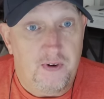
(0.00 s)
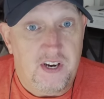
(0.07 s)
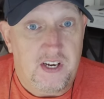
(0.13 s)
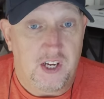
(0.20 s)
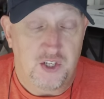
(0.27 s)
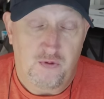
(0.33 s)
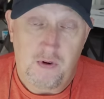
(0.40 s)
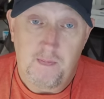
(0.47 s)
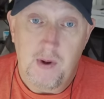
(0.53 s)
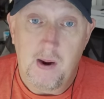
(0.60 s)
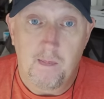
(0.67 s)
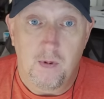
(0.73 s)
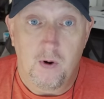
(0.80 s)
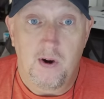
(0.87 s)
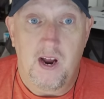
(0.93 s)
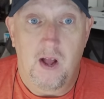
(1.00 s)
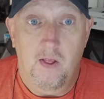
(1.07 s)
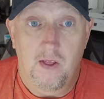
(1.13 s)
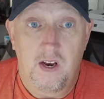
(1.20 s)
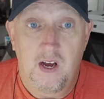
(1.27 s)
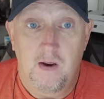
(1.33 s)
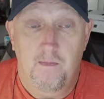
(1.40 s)
because remember,
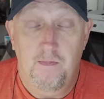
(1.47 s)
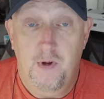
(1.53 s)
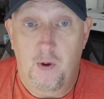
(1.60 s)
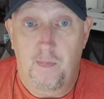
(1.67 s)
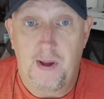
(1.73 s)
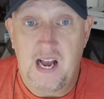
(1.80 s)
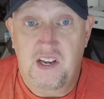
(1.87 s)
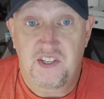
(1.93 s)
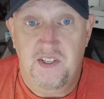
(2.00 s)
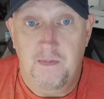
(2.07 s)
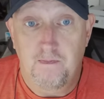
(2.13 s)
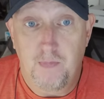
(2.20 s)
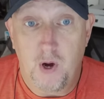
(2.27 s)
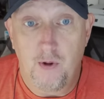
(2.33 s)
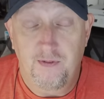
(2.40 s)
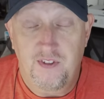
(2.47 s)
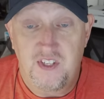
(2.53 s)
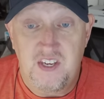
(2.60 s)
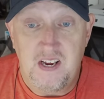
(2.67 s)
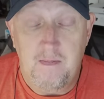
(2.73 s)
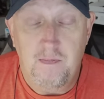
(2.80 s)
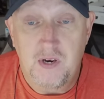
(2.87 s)
Helen Hunt and Bill Paxton both
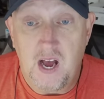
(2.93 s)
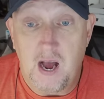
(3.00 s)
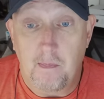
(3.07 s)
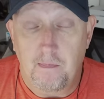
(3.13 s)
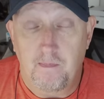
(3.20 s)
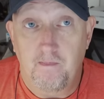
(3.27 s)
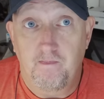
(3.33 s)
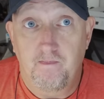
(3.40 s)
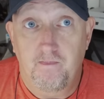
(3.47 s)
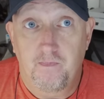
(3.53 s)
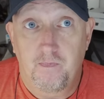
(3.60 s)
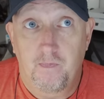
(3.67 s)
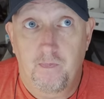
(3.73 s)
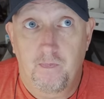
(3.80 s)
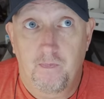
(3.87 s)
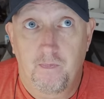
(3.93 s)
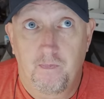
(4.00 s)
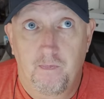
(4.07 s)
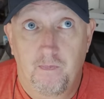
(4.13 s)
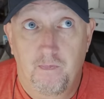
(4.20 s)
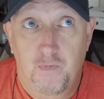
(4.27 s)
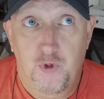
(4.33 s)
teamed up
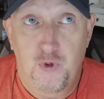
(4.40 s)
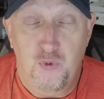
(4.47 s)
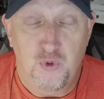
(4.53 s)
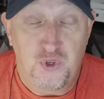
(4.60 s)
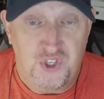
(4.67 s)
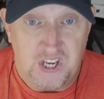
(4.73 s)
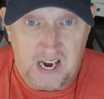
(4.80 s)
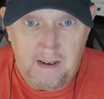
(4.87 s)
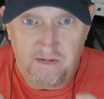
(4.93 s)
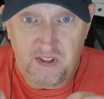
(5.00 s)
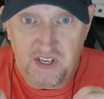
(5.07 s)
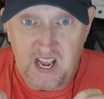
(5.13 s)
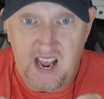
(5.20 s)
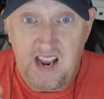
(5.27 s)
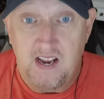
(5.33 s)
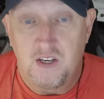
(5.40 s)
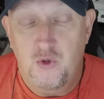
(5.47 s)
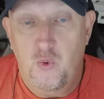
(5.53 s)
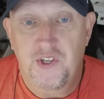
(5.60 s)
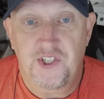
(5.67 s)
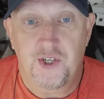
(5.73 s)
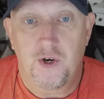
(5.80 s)
to save the day in
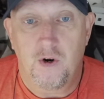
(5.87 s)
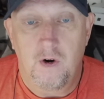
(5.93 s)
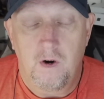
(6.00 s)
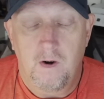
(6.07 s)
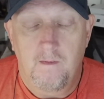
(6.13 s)
Twister.